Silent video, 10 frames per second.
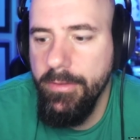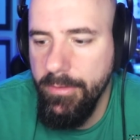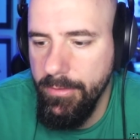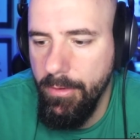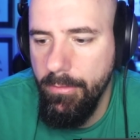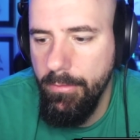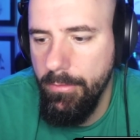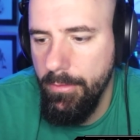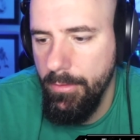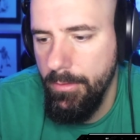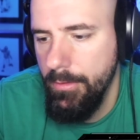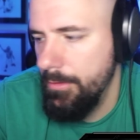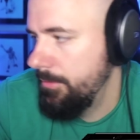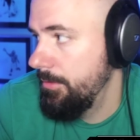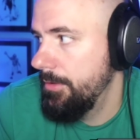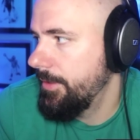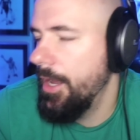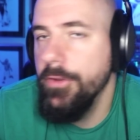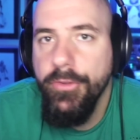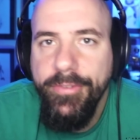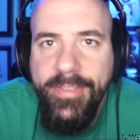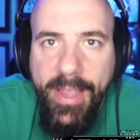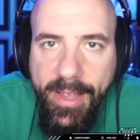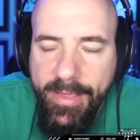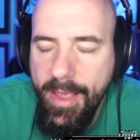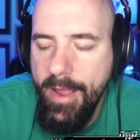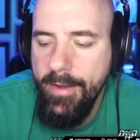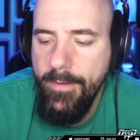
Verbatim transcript: you know? They understand that.